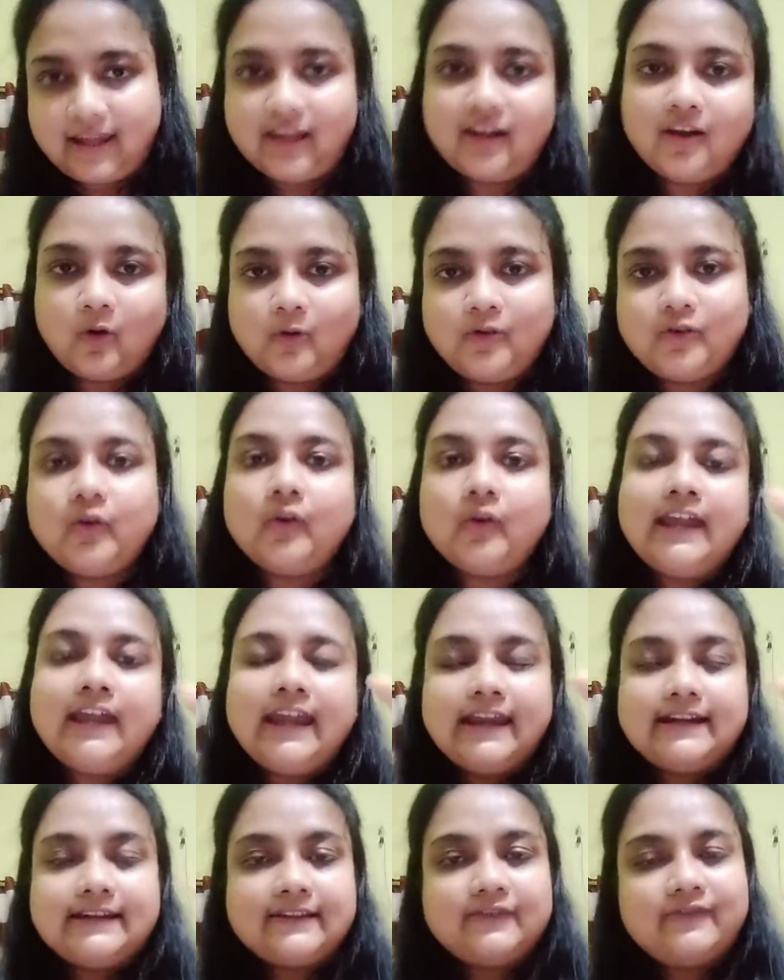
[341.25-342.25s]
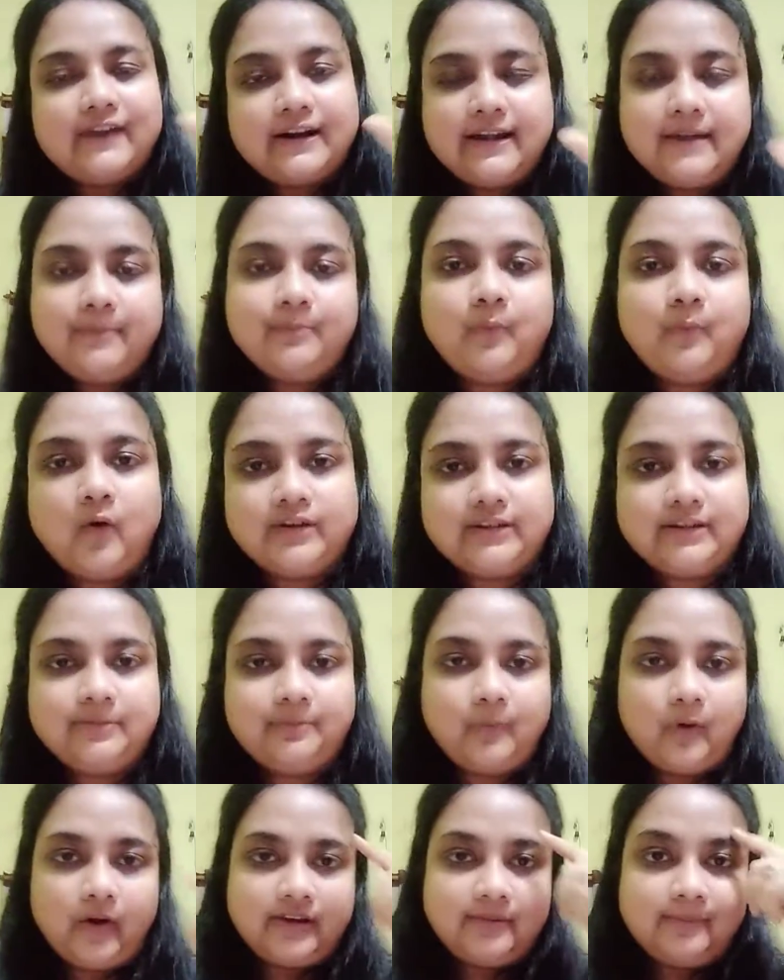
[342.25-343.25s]
Also, it is very important
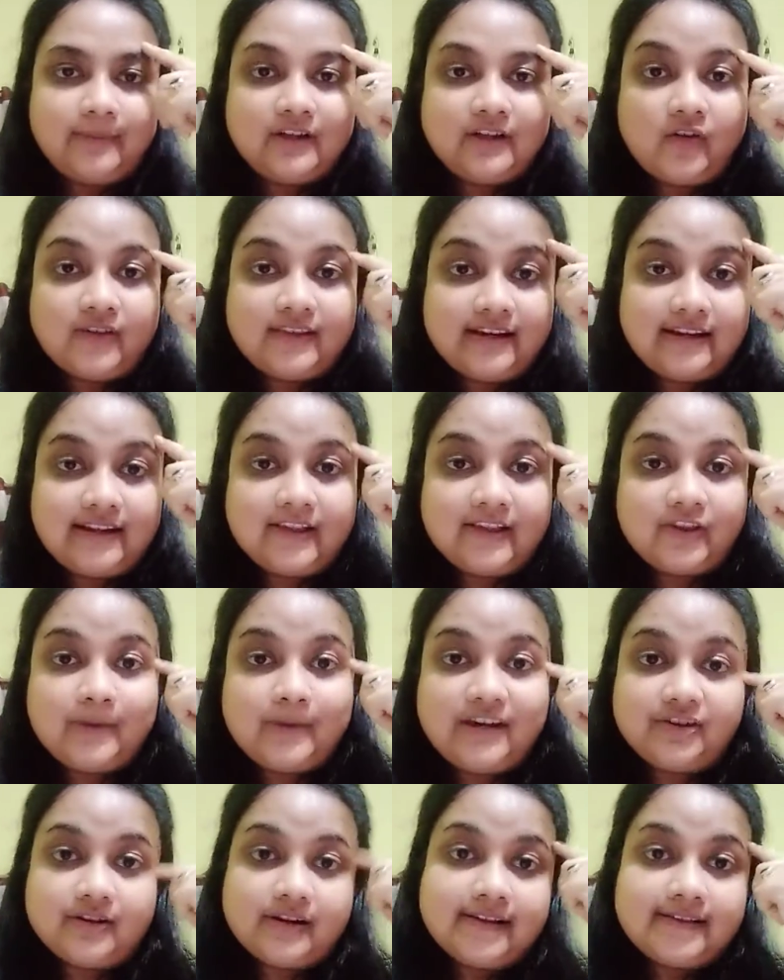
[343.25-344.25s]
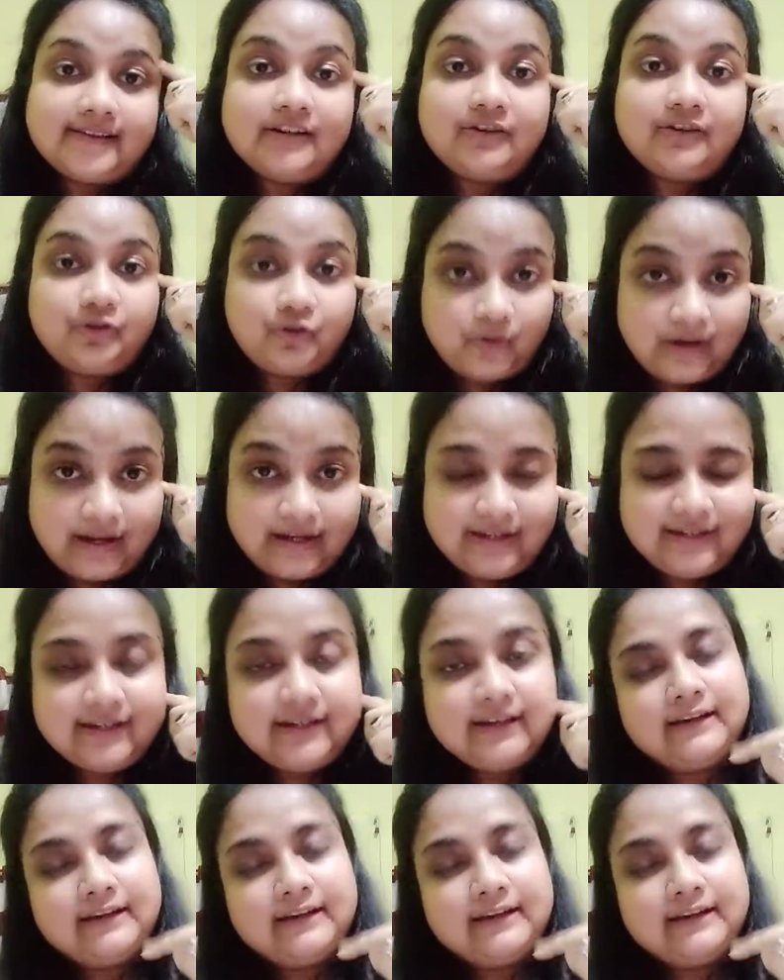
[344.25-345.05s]
point, because in case of international trade,